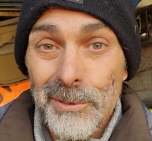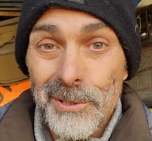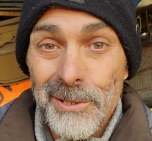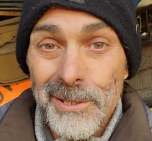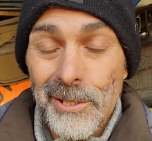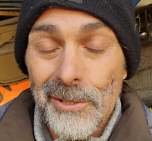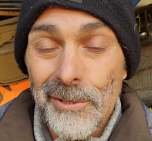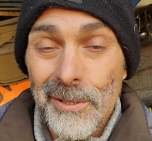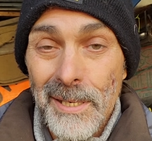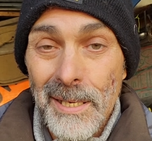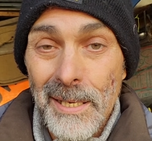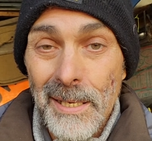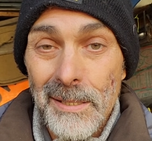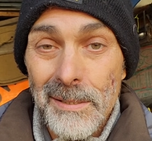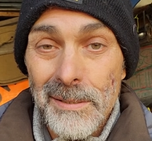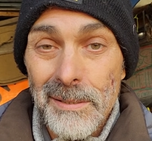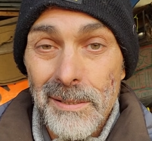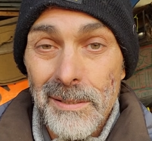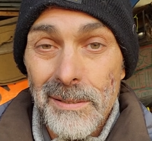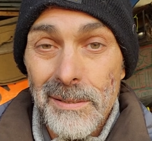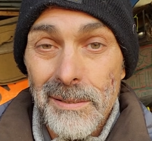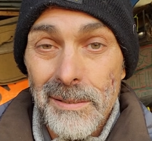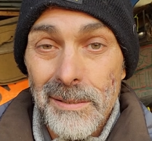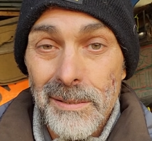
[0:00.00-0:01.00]

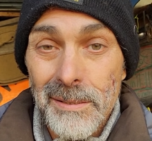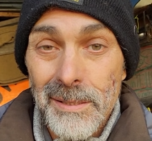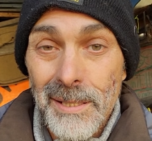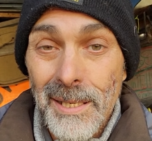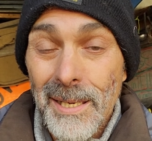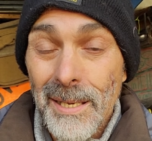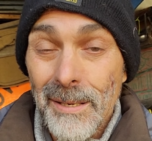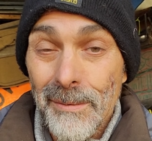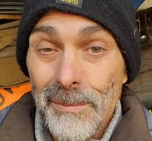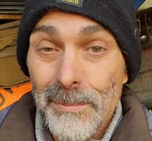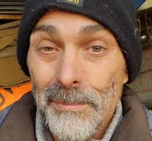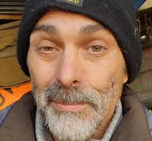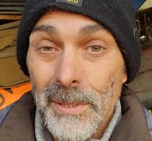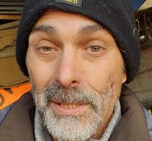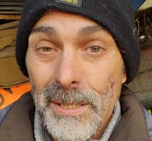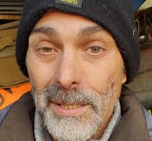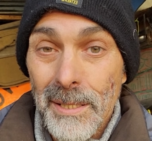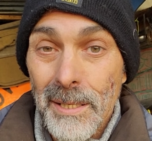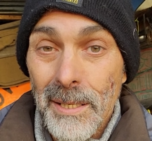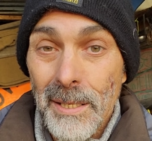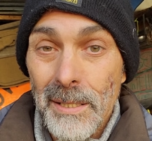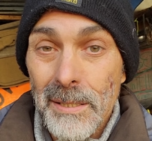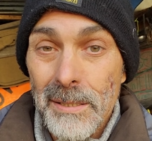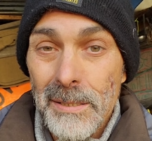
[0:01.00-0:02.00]
staircases. Yeah, pretty
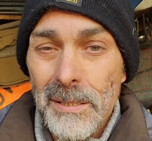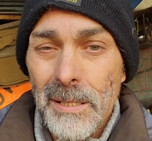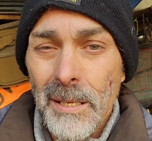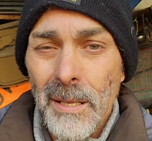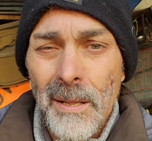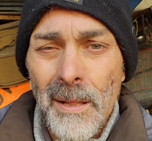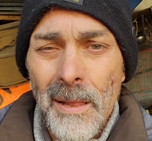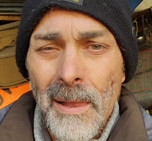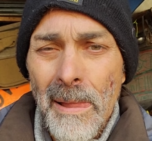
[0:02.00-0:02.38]
nice.